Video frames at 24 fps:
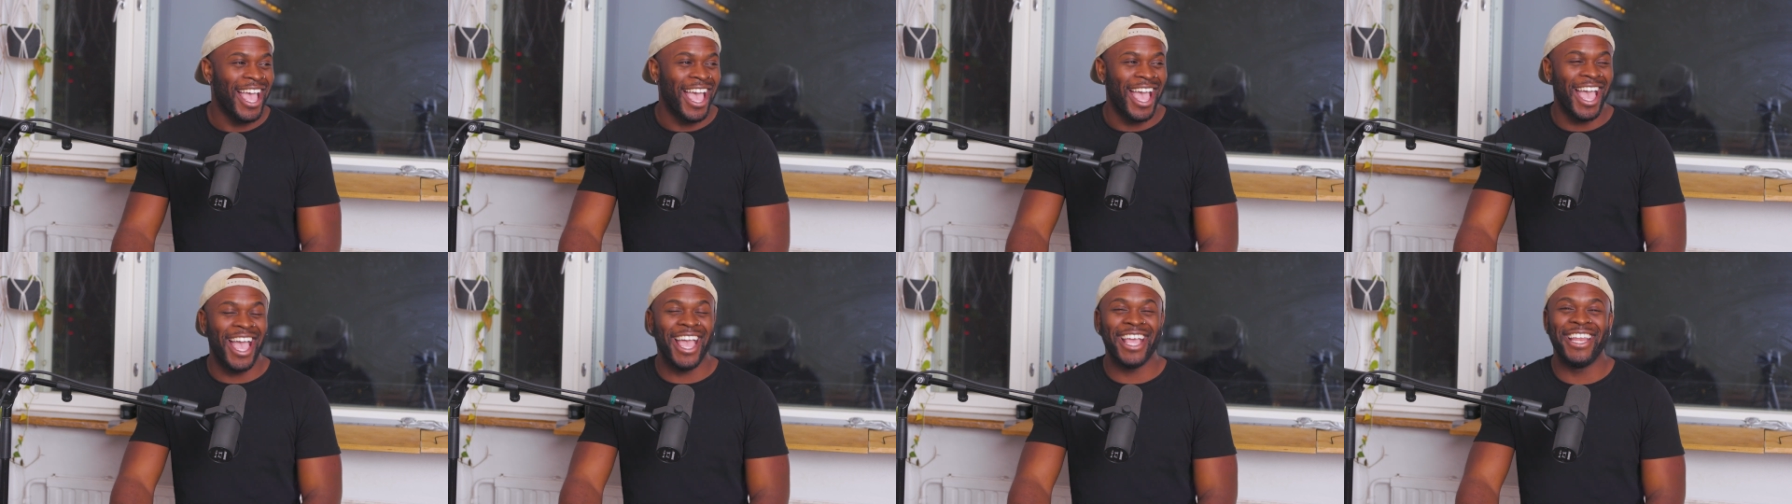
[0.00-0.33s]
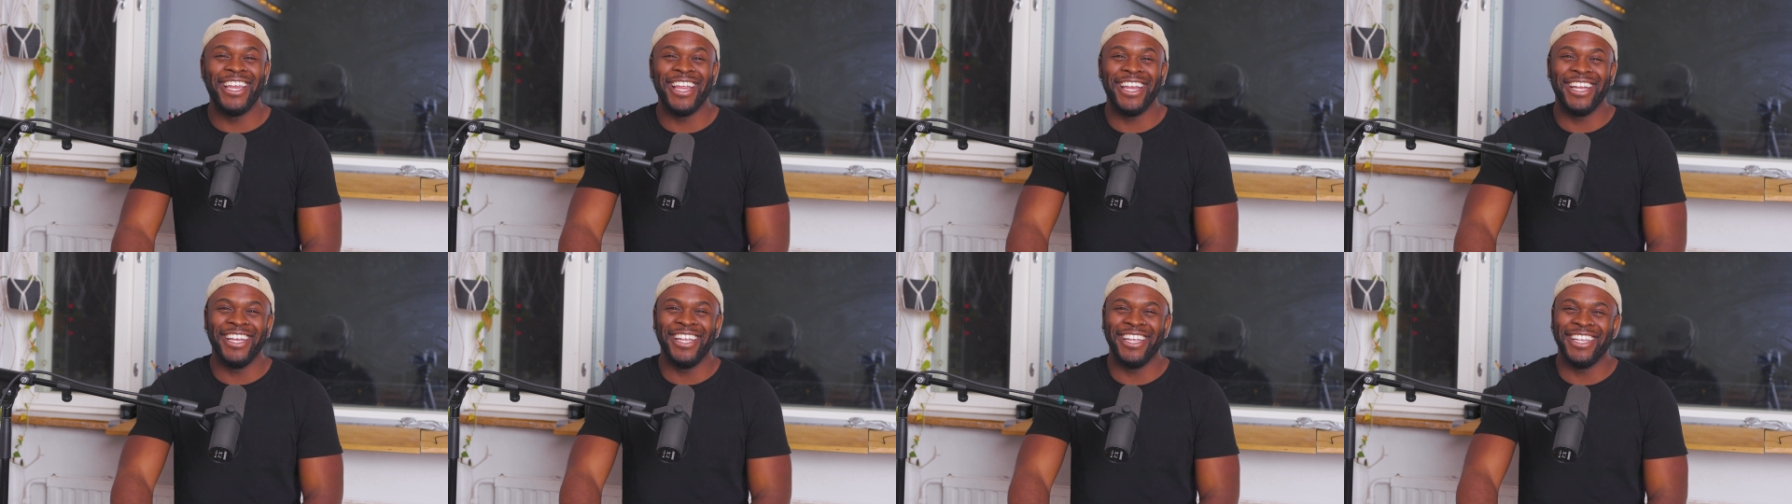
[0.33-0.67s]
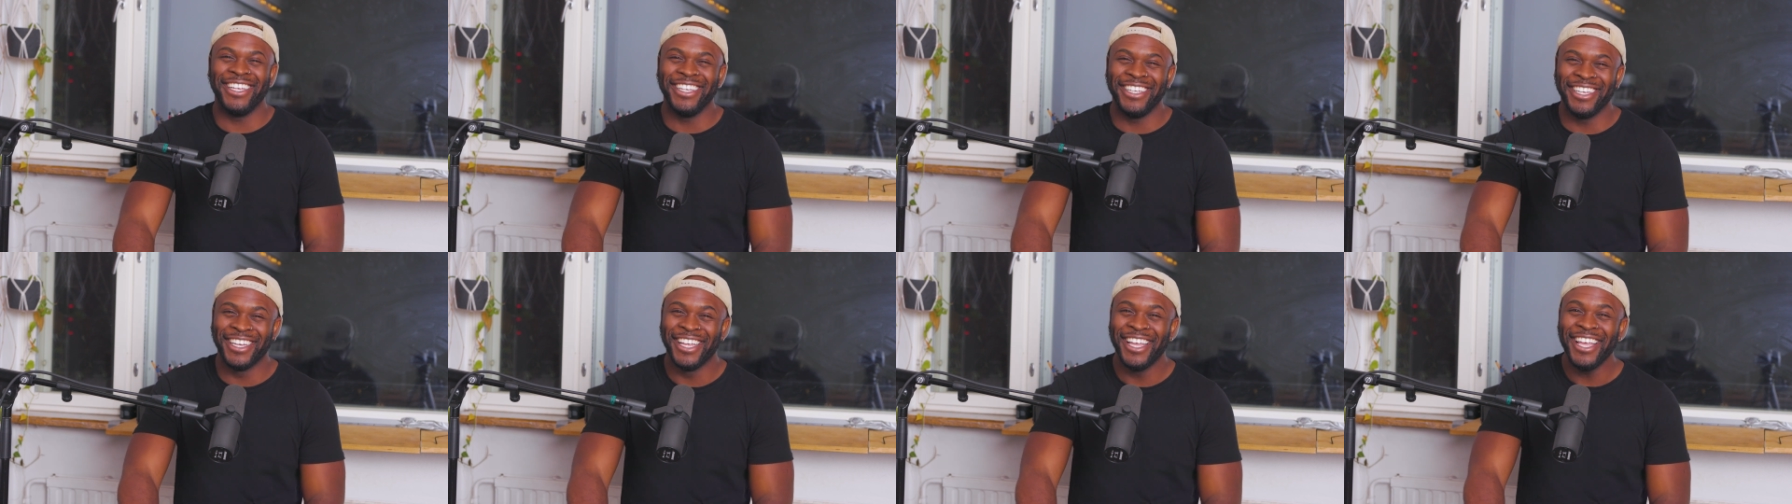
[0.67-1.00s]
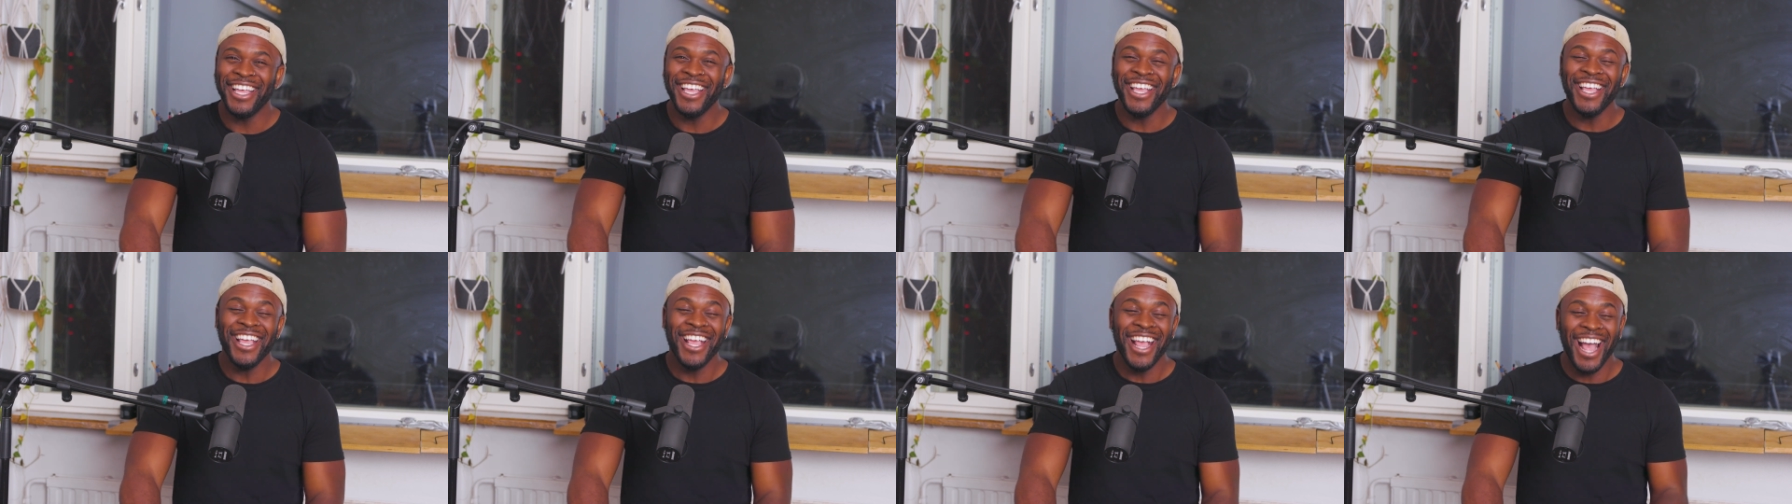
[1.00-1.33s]
And
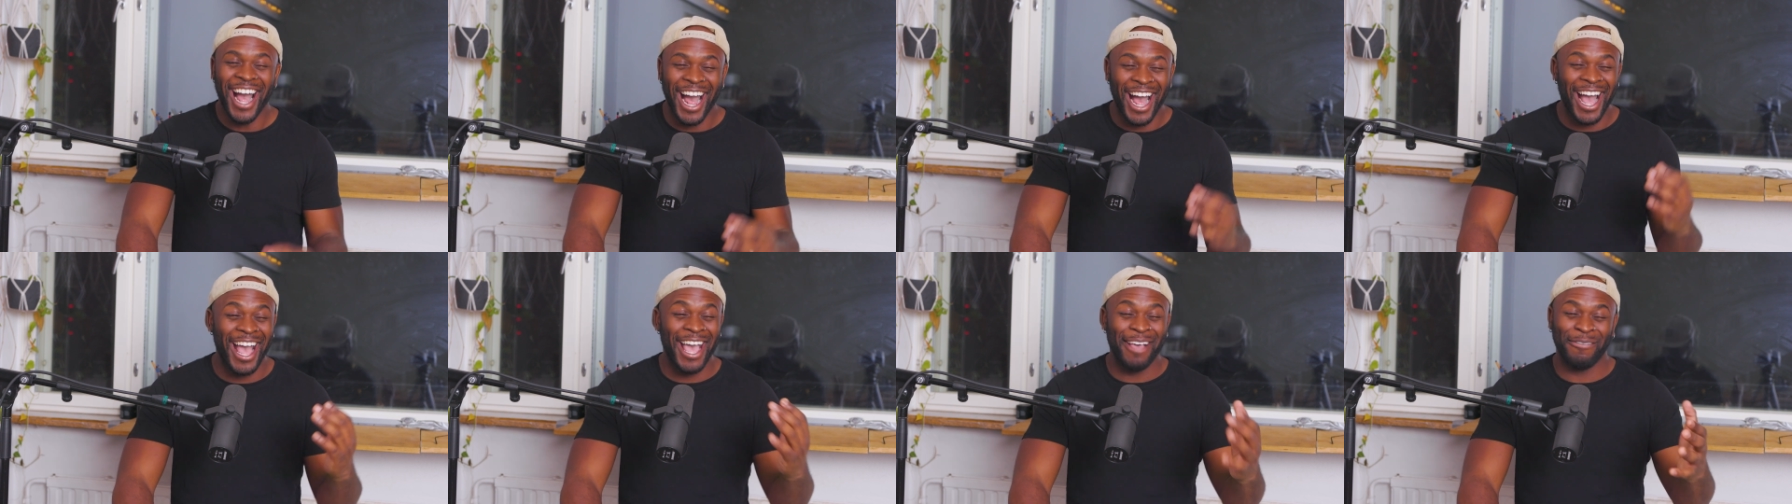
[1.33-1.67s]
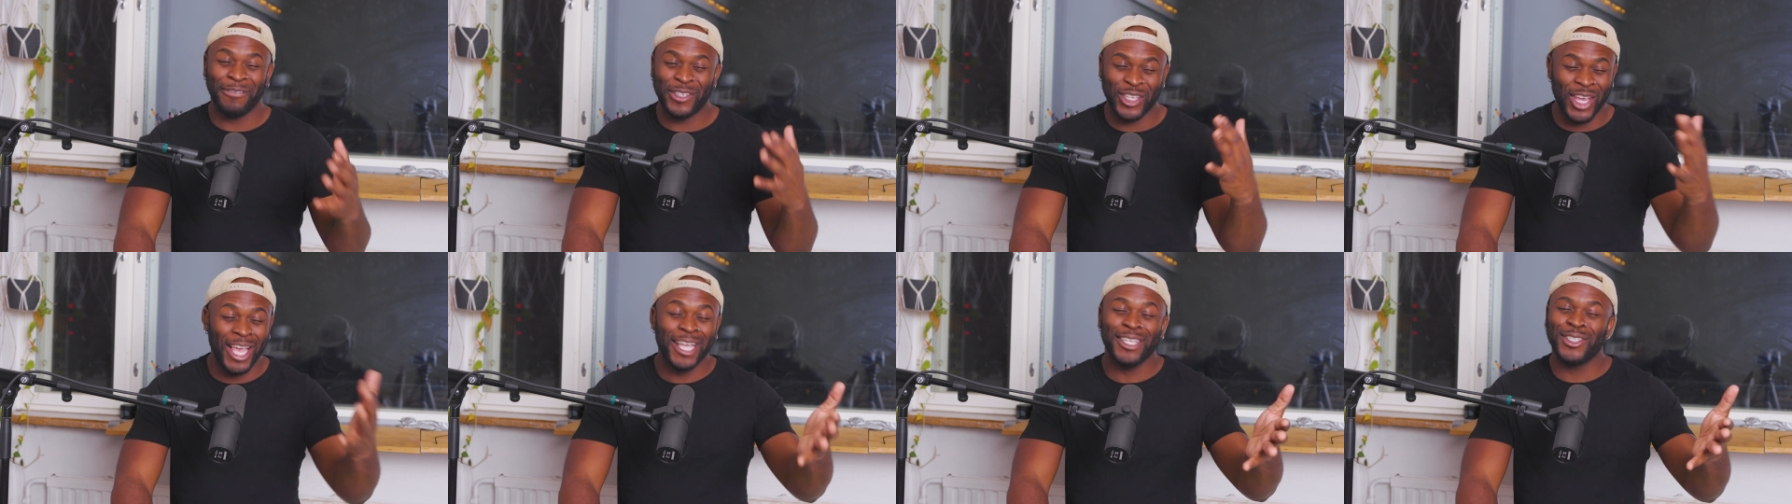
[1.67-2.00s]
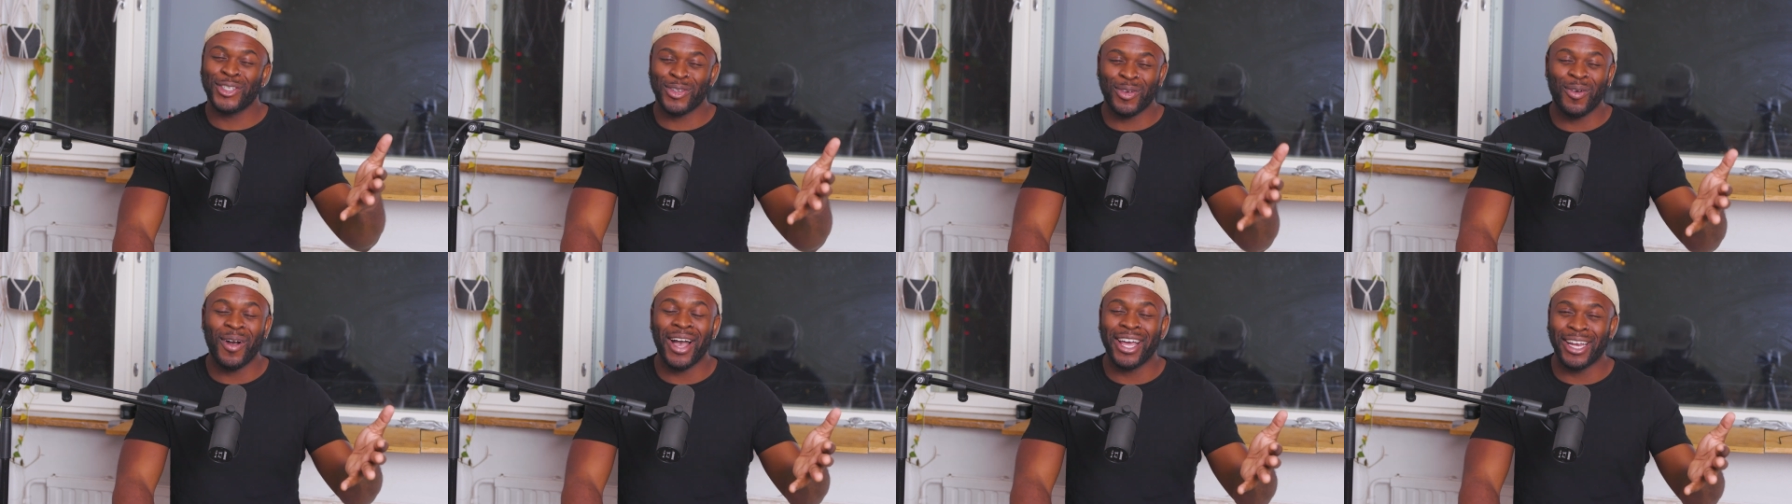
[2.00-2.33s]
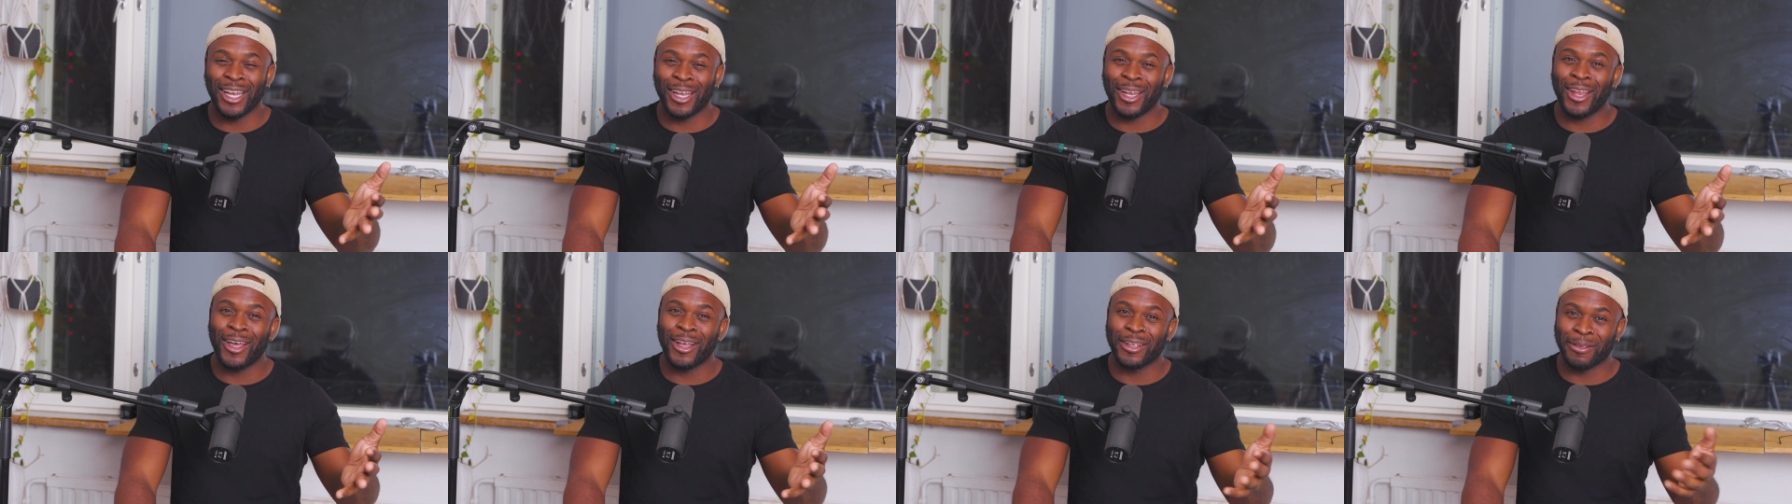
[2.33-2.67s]
I have changed quite
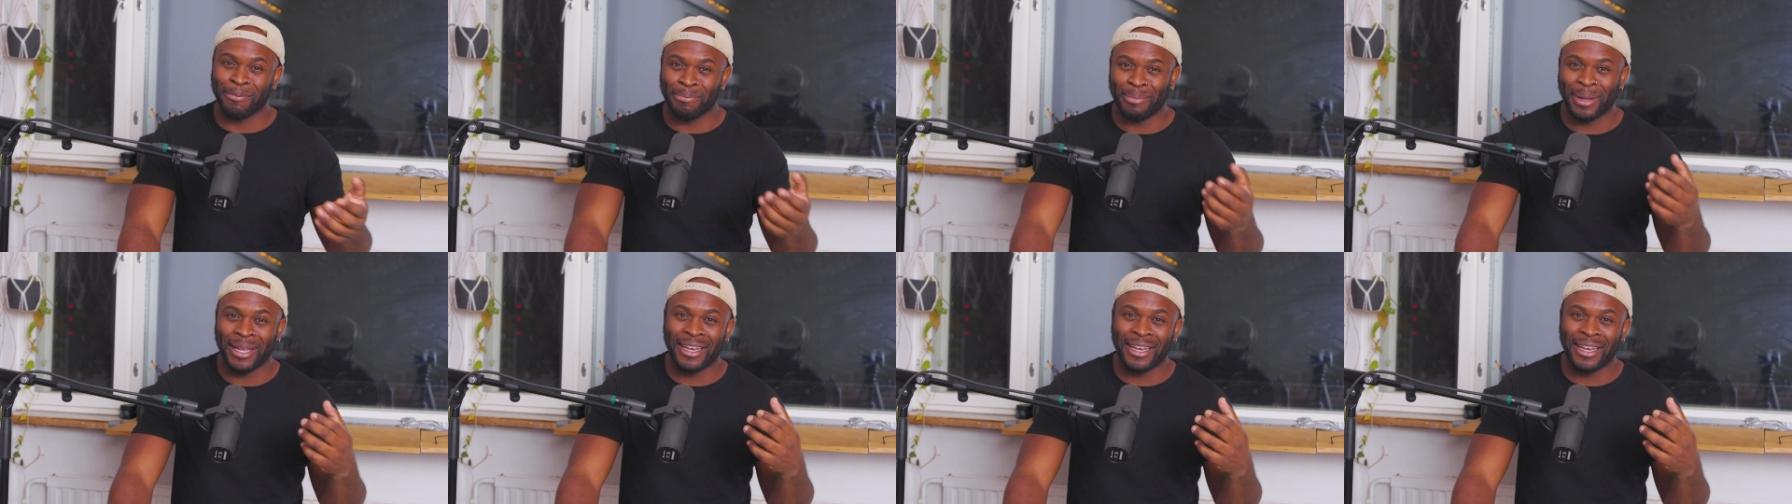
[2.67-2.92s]
a lot,